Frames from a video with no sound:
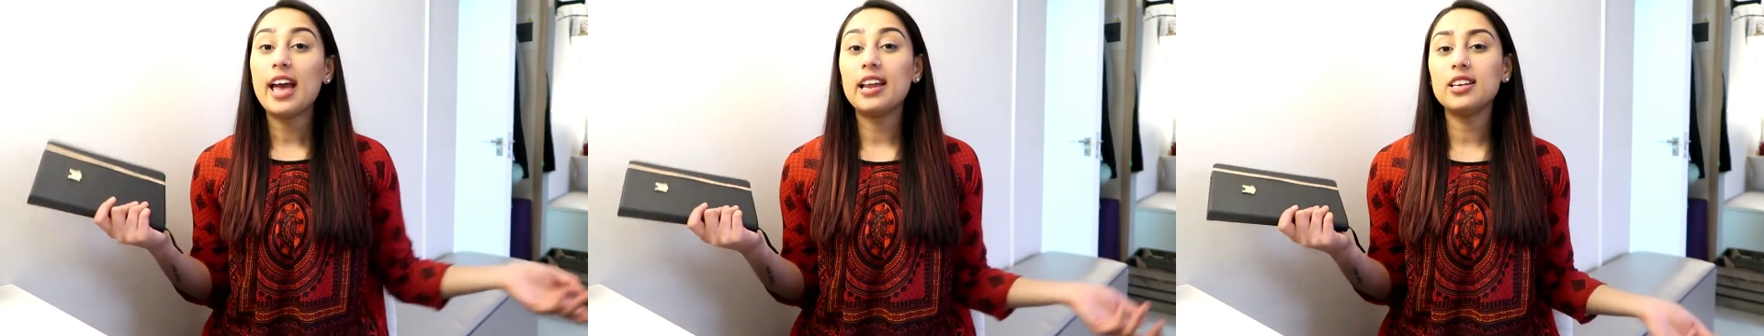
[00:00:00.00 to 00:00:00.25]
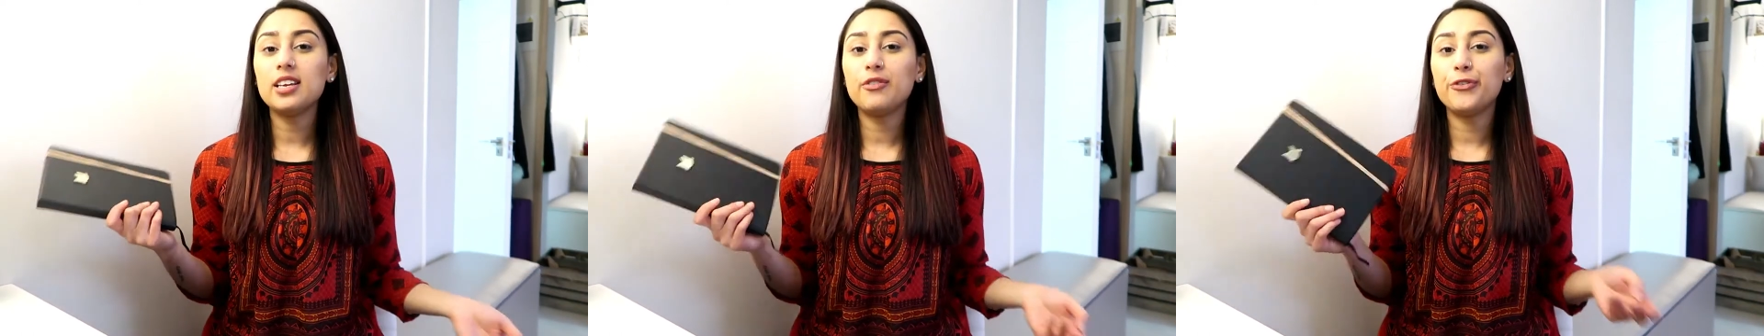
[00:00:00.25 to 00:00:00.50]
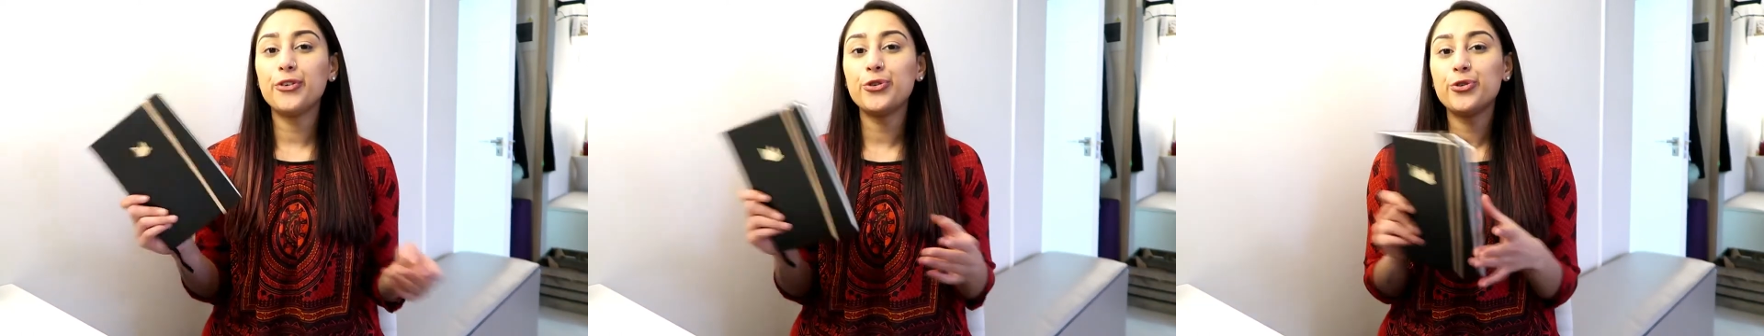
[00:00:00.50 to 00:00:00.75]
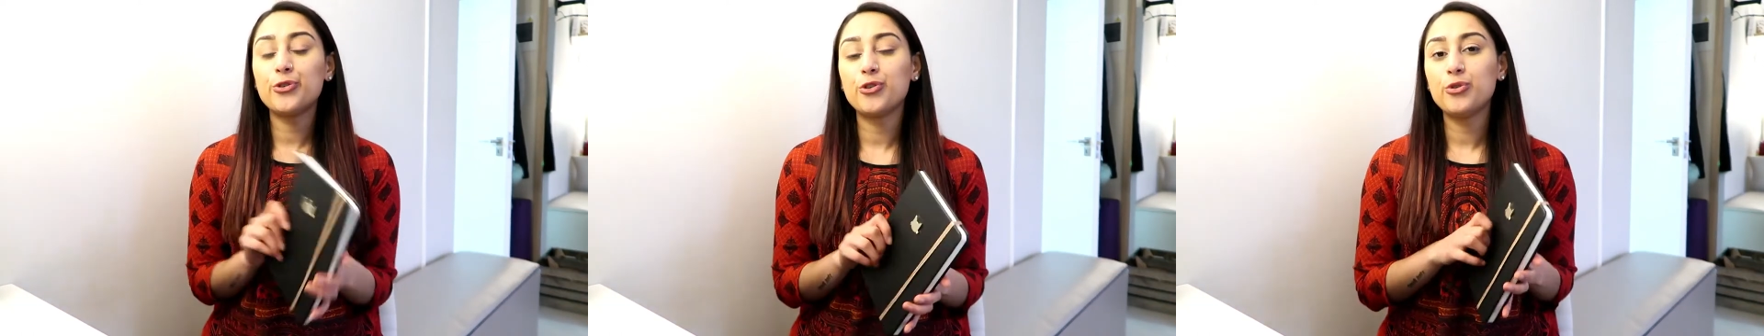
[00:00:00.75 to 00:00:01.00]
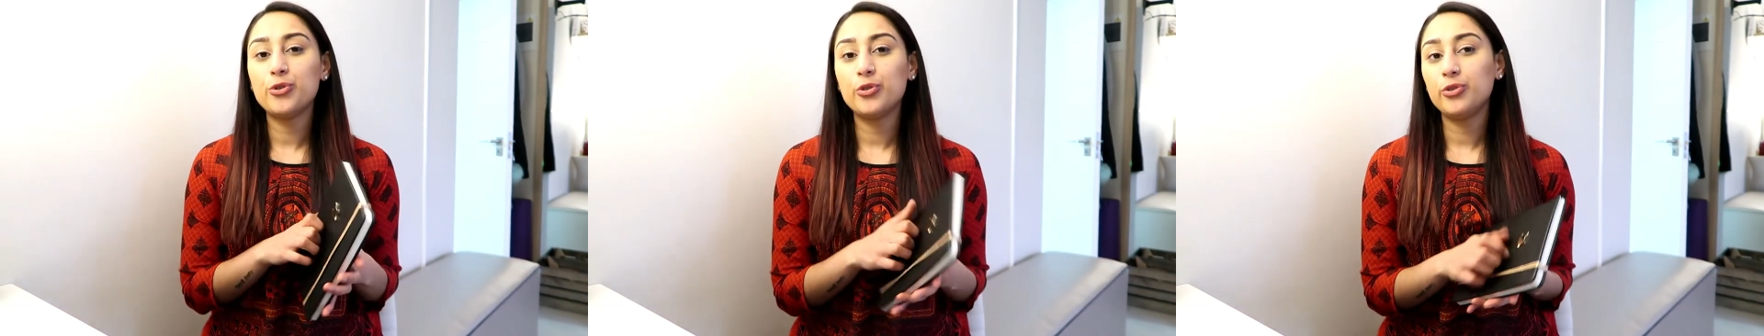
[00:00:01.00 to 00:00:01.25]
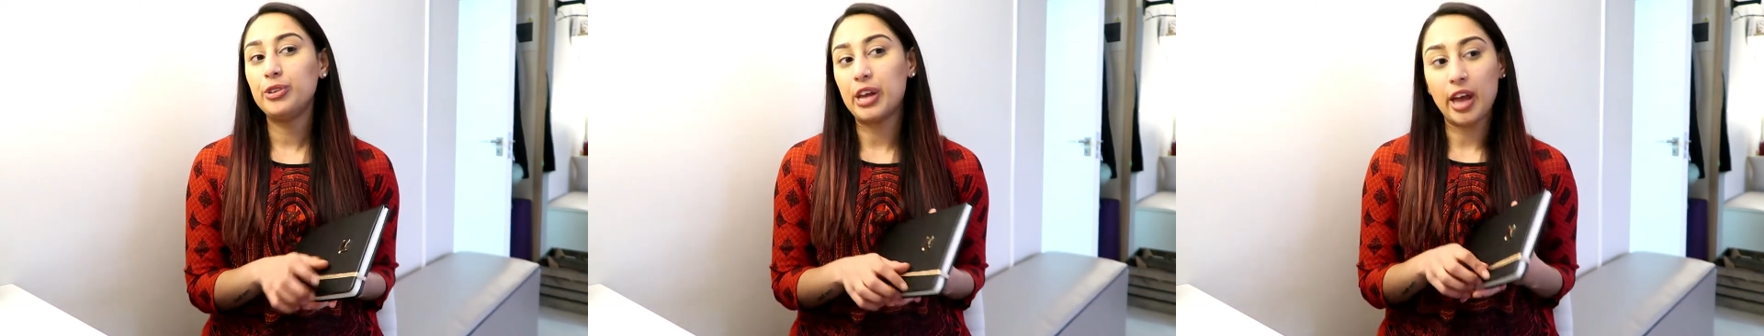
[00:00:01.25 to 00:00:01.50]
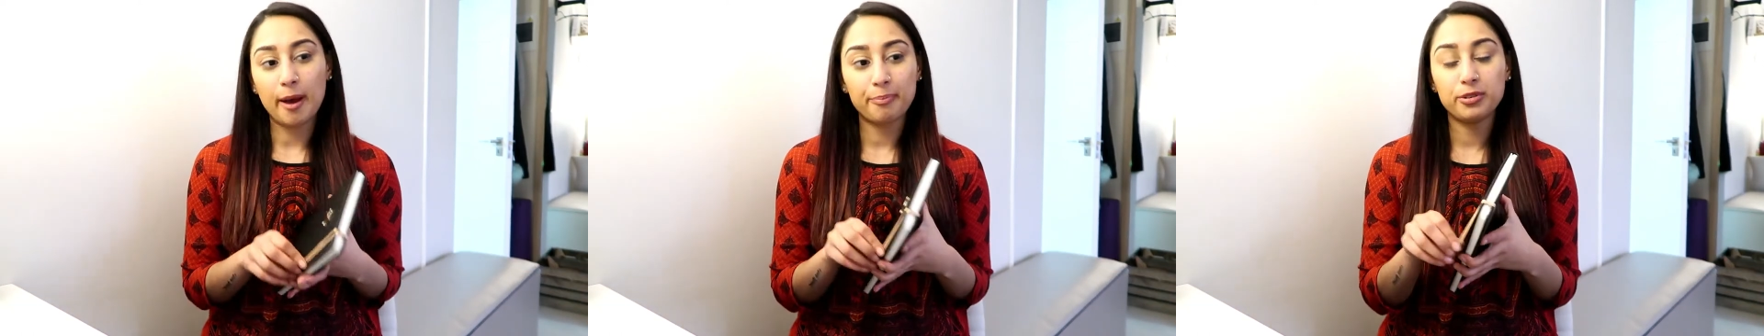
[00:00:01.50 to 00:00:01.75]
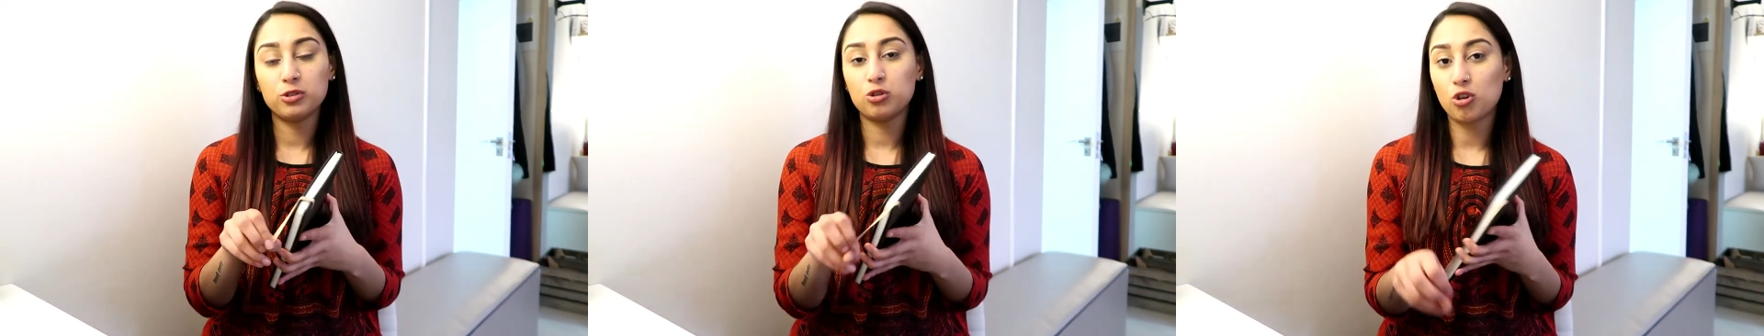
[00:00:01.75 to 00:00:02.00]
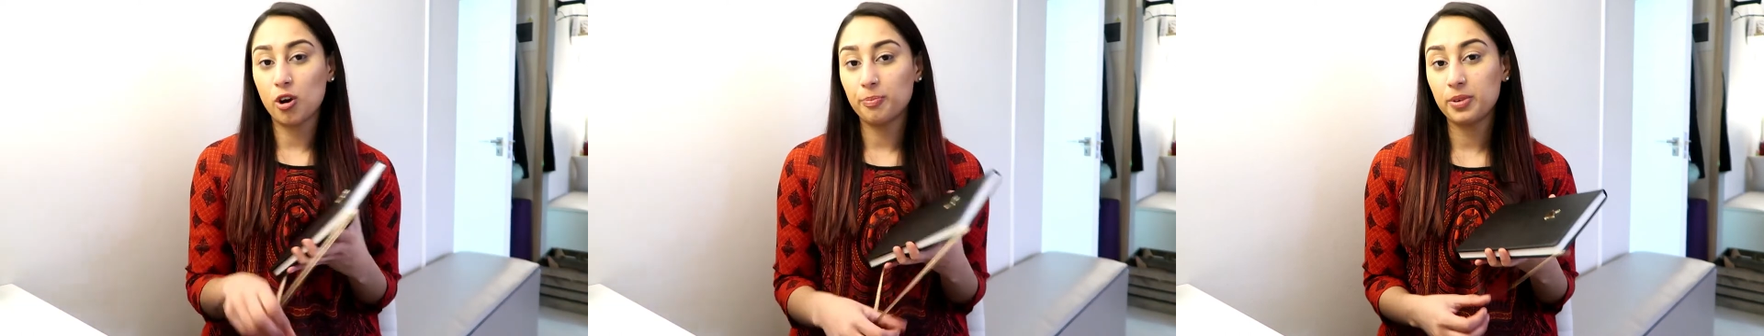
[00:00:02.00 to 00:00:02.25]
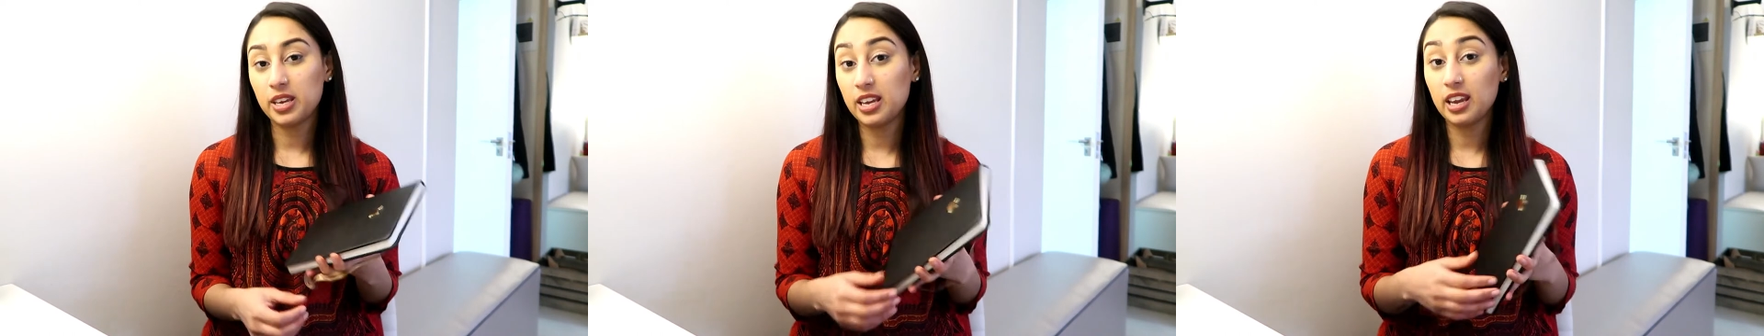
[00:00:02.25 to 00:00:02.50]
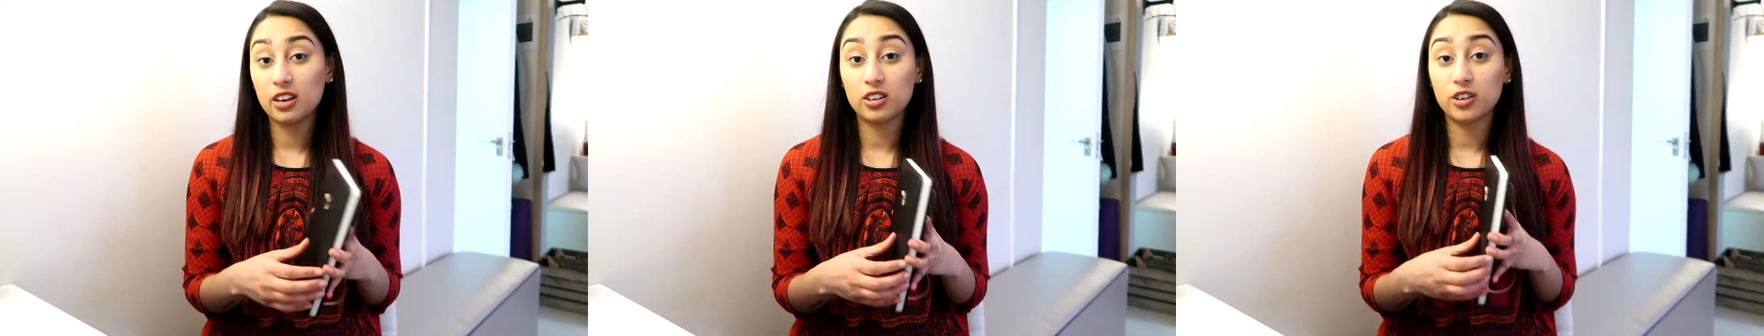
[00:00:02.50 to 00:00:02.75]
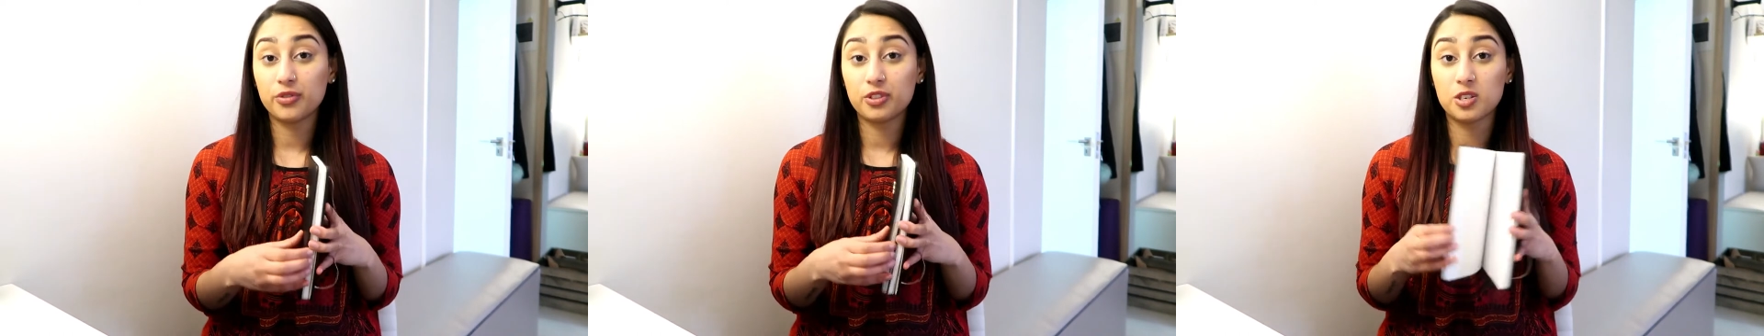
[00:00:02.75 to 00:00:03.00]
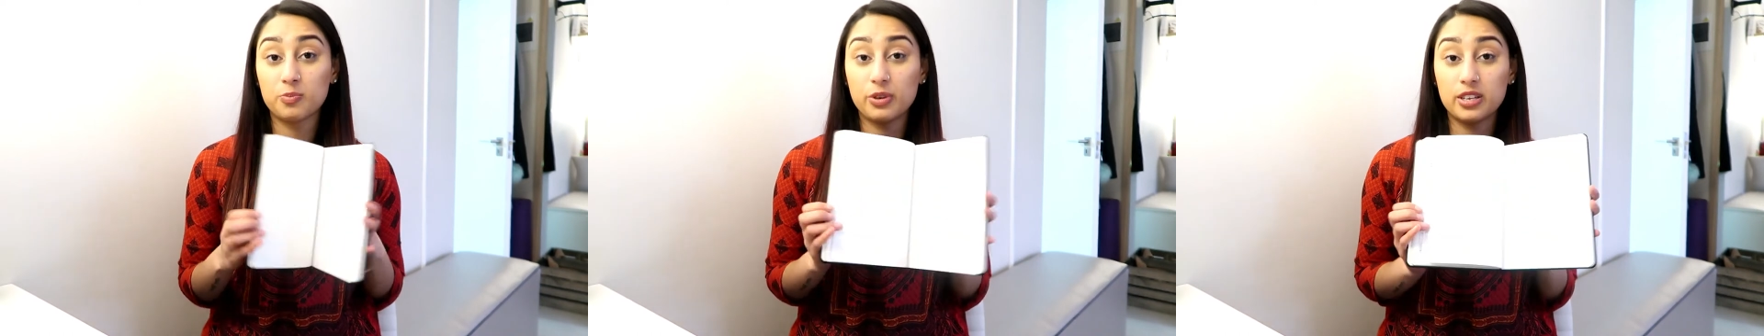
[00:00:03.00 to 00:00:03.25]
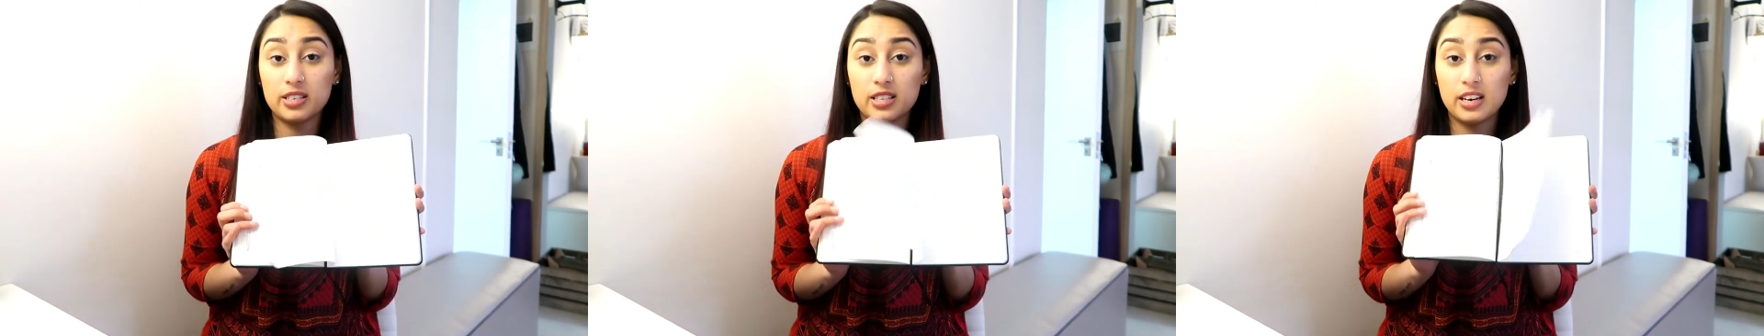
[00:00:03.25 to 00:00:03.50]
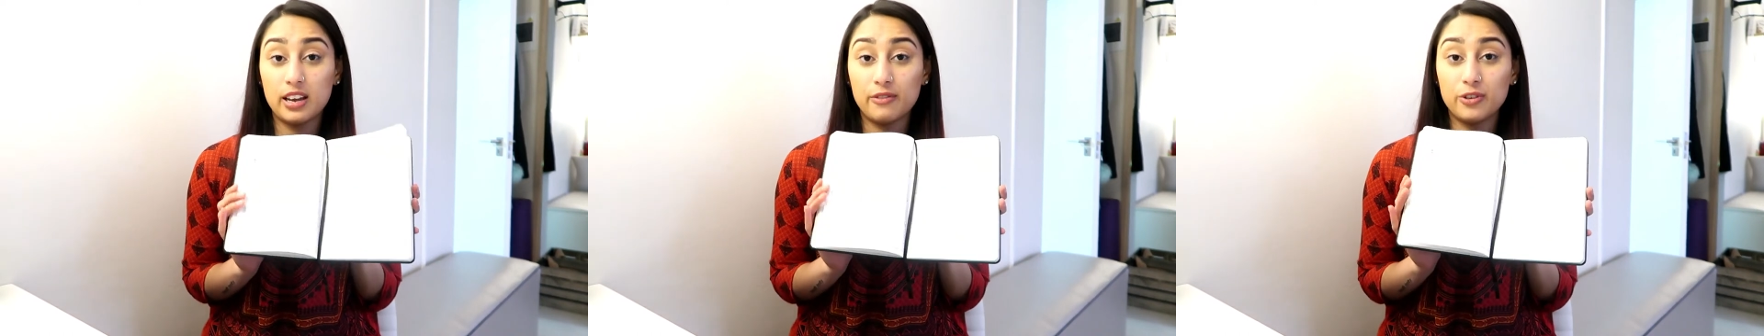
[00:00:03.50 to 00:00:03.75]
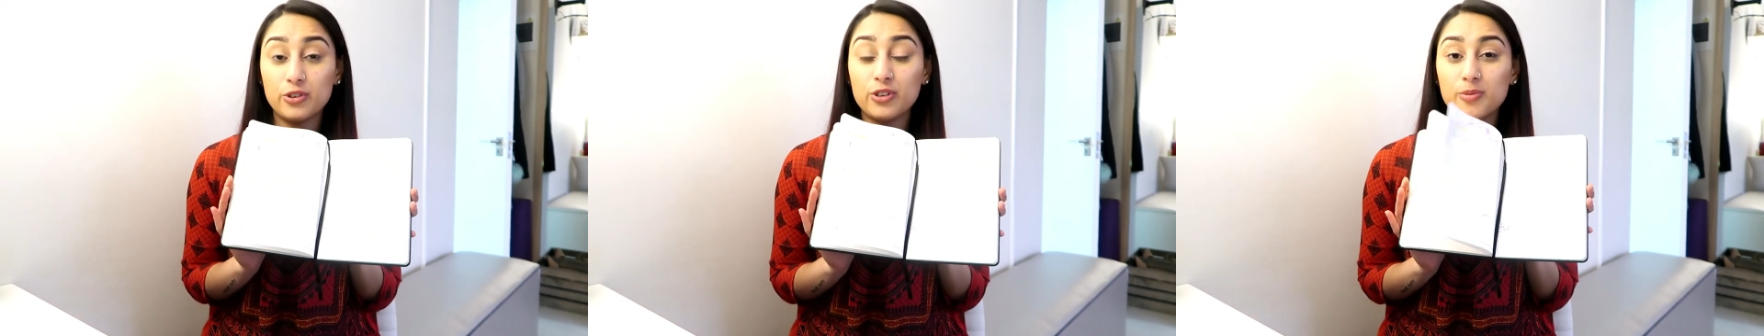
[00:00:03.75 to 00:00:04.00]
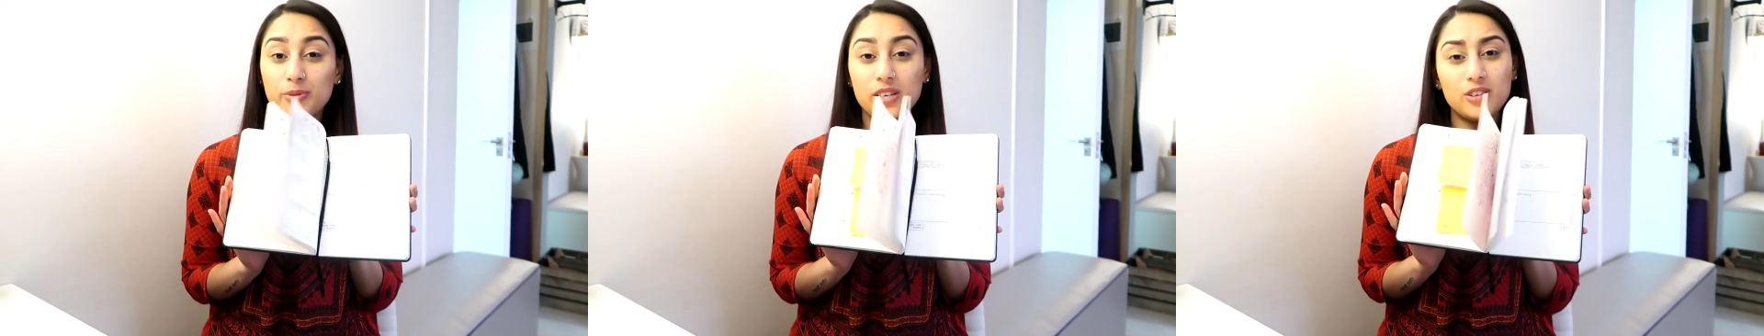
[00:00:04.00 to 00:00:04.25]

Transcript: And if you happen to copy any of the spreads that I've used,